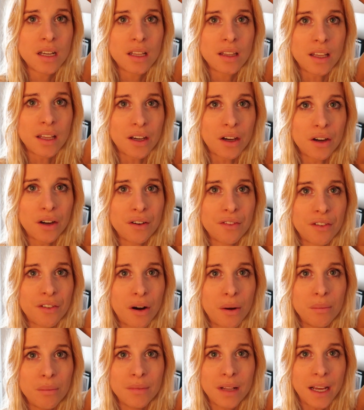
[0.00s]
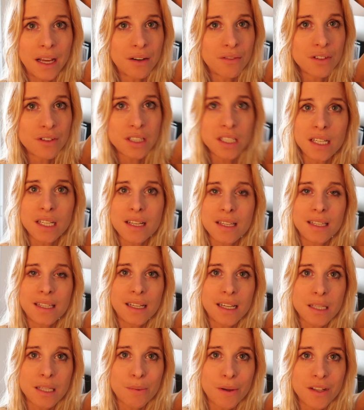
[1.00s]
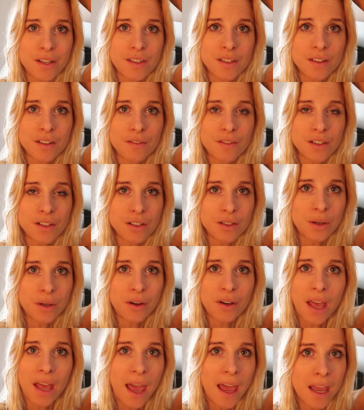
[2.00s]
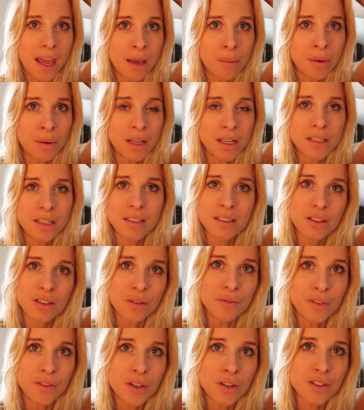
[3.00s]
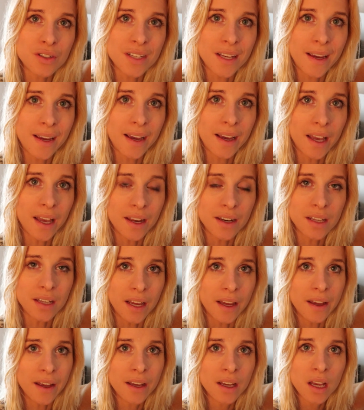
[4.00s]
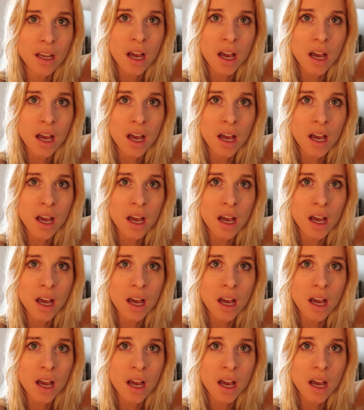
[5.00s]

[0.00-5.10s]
they go from like ridiculously expensive to okay but confusing, and yeah,